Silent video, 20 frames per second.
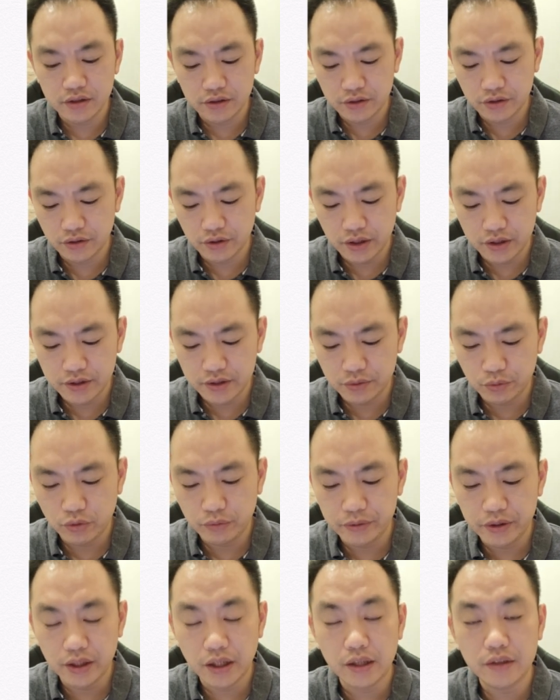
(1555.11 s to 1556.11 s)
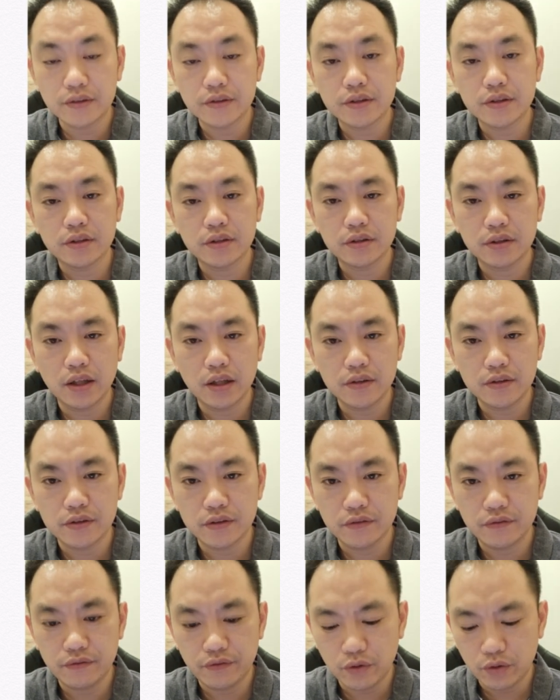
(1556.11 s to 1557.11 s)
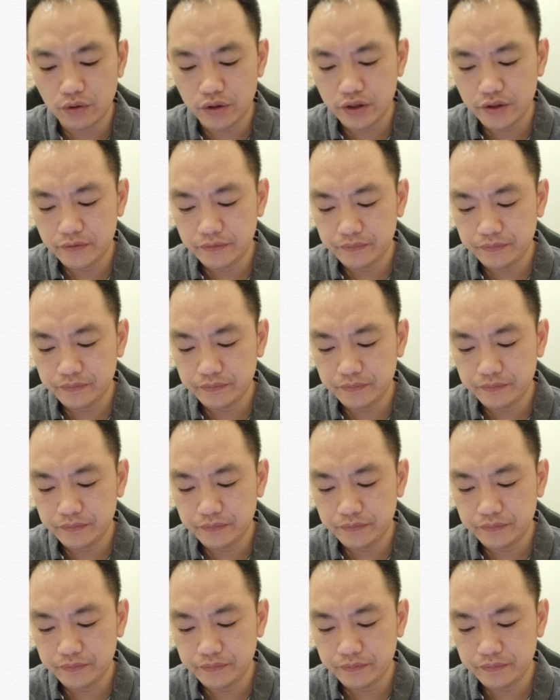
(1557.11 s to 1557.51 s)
So this will be the answer 4.